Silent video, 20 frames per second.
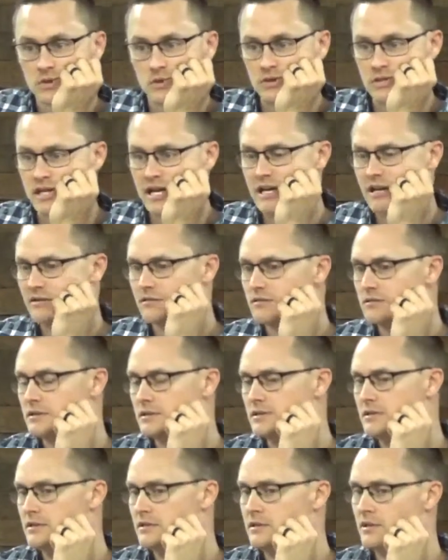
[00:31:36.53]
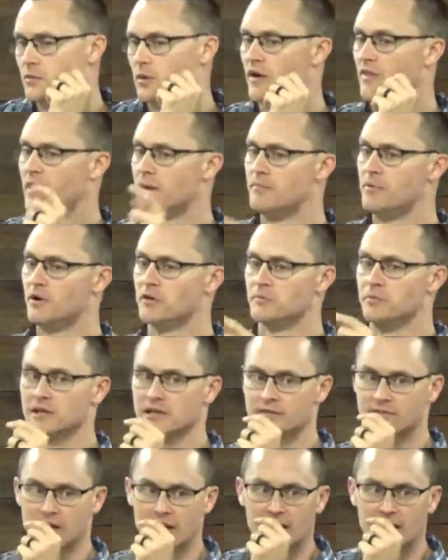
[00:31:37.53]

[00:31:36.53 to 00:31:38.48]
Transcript: Was that? Well, they both believed